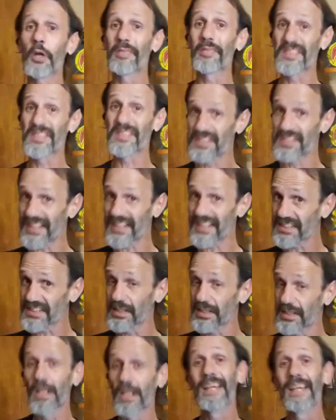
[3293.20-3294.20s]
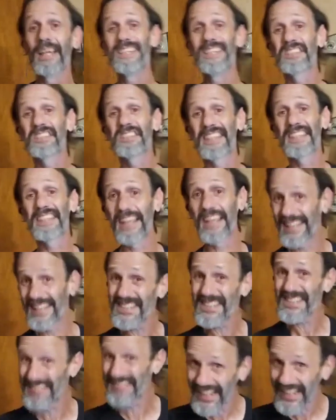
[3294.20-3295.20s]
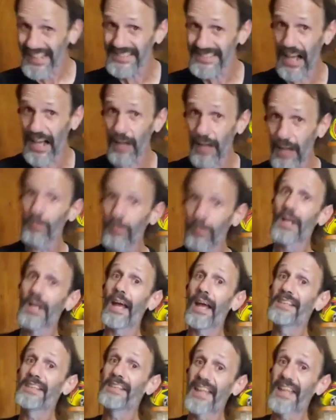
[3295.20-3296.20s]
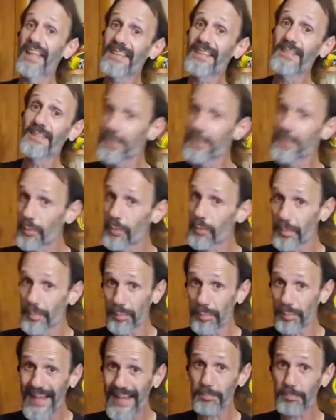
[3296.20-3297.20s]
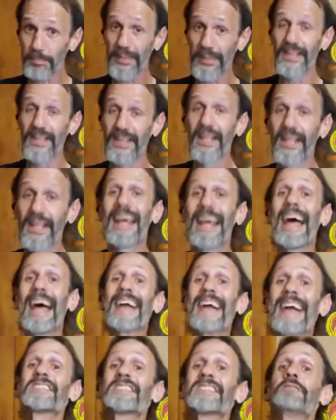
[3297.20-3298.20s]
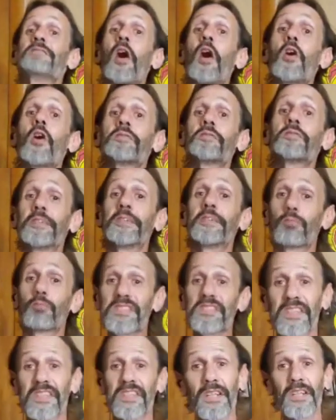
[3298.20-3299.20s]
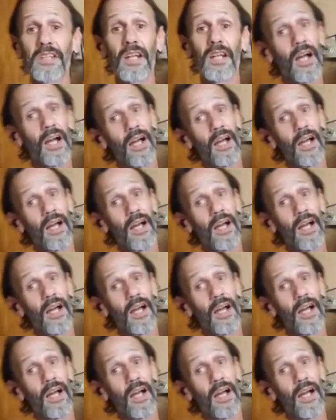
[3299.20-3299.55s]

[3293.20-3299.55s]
Leon the Sixth. He's dead now, and King Leon the Black Blade has evolved and risen.